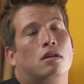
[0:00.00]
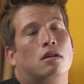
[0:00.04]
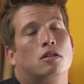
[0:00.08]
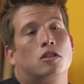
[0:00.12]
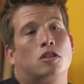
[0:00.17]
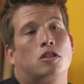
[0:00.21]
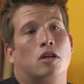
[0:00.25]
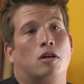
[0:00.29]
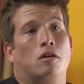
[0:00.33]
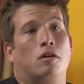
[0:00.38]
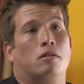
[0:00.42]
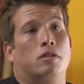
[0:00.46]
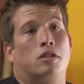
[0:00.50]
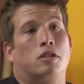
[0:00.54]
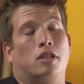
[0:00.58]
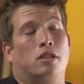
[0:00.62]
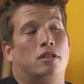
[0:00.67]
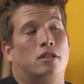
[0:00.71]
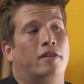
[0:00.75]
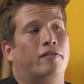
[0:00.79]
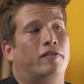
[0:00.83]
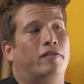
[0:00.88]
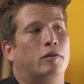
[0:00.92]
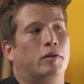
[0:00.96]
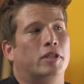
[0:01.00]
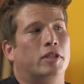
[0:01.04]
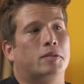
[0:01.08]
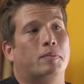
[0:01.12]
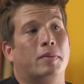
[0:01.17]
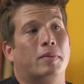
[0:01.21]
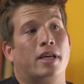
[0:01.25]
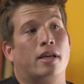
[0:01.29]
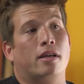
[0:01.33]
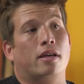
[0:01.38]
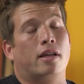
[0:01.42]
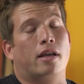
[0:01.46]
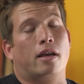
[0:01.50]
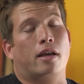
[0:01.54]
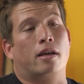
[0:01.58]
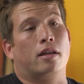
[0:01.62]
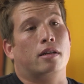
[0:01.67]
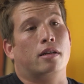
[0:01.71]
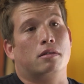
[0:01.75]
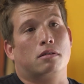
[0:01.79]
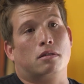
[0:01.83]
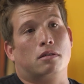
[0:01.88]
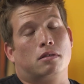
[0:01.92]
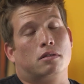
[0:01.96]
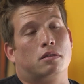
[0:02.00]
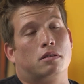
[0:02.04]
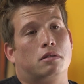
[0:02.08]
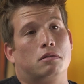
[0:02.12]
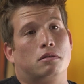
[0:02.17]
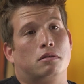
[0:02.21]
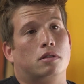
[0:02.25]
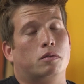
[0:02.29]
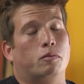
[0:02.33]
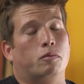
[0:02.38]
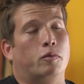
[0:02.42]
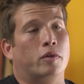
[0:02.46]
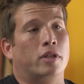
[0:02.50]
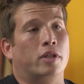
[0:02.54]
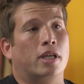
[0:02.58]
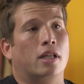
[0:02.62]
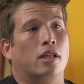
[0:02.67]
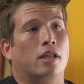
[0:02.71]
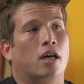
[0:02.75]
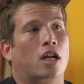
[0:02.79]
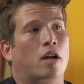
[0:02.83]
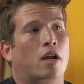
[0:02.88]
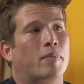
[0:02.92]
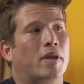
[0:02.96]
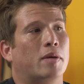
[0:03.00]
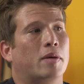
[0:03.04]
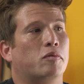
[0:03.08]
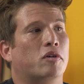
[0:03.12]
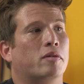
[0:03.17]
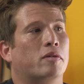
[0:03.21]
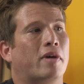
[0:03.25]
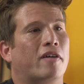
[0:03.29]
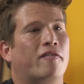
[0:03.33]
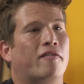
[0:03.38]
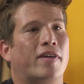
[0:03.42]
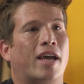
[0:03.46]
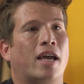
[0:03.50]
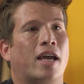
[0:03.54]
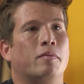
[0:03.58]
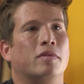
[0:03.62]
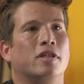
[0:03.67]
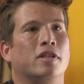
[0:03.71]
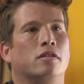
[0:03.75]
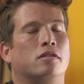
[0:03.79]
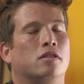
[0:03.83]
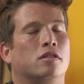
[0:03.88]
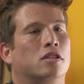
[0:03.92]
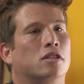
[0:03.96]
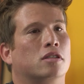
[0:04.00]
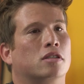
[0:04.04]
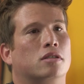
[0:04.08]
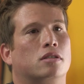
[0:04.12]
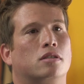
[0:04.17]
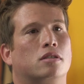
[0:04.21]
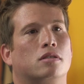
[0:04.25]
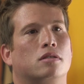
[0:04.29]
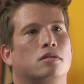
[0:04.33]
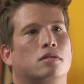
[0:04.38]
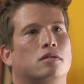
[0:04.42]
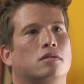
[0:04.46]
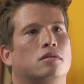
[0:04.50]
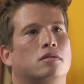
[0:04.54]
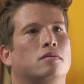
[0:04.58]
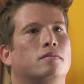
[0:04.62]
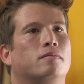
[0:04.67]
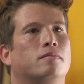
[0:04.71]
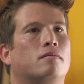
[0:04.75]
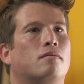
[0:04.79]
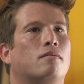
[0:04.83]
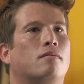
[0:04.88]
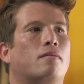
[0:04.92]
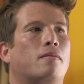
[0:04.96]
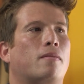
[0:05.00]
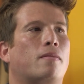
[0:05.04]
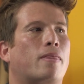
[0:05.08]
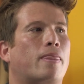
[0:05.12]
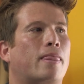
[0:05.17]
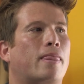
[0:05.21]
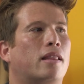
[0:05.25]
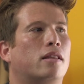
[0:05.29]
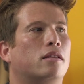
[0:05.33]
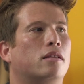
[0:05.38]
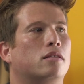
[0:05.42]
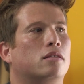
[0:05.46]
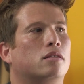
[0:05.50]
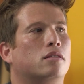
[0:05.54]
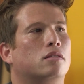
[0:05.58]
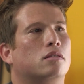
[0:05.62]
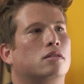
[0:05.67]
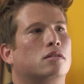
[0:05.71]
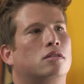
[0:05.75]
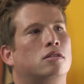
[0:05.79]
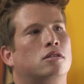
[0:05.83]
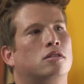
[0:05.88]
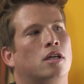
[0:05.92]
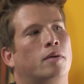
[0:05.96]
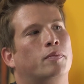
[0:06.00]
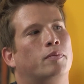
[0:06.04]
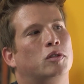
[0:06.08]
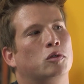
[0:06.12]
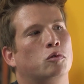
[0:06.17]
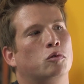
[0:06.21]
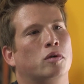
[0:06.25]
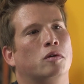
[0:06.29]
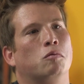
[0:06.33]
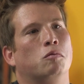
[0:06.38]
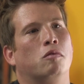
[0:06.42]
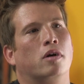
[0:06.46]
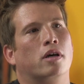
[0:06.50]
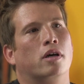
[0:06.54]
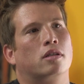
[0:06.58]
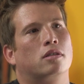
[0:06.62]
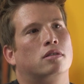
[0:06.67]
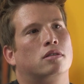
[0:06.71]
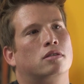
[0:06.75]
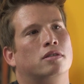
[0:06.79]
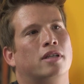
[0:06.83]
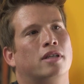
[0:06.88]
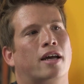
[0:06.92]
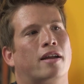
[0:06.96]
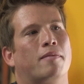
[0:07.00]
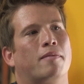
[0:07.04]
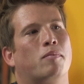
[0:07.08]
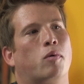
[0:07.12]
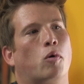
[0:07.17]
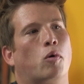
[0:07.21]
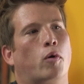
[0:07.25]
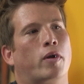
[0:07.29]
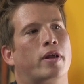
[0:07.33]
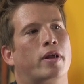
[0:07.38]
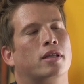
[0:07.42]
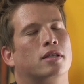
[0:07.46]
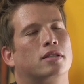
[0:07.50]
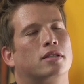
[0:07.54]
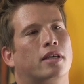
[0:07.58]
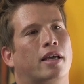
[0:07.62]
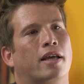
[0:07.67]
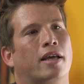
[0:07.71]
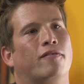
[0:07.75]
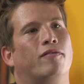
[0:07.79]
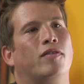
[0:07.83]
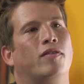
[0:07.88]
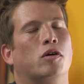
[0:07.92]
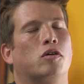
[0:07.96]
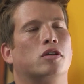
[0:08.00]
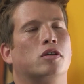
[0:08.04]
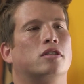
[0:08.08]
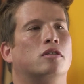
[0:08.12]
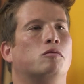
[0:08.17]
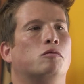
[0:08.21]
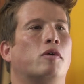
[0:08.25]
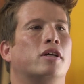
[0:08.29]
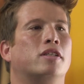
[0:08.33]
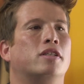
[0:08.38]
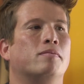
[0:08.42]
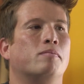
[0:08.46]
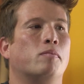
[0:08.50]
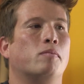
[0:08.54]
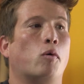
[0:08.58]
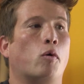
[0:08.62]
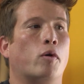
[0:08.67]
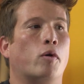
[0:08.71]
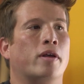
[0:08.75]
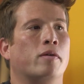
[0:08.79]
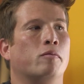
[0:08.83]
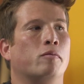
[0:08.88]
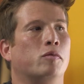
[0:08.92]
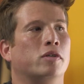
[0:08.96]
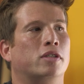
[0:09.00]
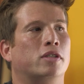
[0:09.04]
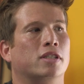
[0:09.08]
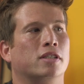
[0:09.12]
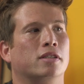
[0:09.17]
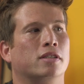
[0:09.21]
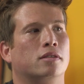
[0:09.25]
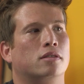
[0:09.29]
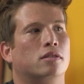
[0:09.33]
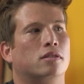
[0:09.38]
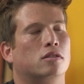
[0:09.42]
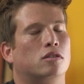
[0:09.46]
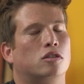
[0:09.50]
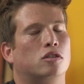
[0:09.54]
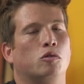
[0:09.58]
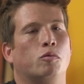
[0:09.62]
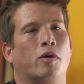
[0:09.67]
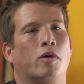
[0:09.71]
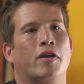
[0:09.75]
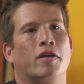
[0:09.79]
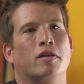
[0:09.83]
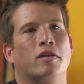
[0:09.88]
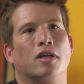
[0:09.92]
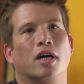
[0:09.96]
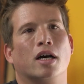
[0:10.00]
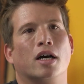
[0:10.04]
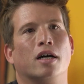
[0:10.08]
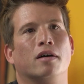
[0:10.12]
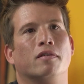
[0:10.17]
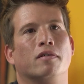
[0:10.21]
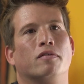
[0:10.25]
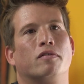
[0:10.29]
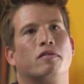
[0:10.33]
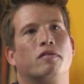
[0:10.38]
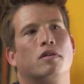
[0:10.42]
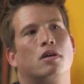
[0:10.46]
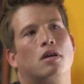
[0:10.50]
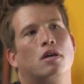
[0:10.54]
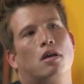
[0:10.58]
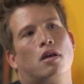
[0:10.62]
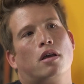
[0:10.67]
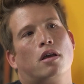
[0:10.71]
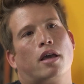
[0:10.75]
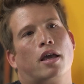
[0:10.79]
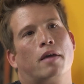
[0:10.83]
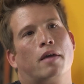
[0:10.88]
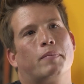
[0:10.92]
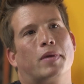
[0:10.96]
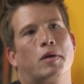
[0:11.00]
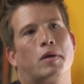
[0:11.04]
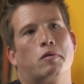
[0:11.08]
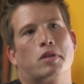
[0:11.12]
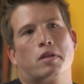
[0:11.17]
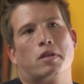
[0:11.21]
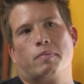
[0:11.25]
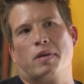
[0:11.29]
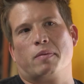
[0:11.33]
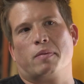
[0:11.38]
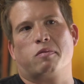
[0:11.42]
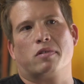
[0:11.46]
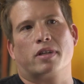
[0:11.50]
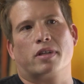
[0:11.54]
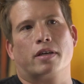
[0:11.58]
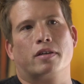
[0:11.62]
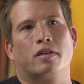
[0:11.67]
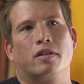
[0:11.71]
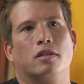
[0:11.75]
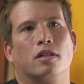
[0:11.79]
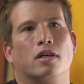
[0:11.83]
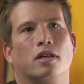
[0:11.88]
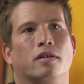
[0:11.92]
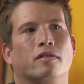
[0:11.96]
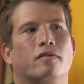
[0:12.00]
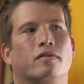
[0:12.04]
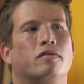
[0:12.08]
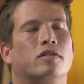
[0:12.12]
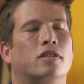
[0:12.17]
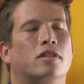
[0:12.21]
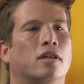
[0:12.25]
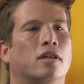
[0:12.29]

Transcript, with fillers: So she's influenced me and, and really a lot of people in my family to just stop doing what's not important and focus on what's important, which is do what you love and be with the people that you love.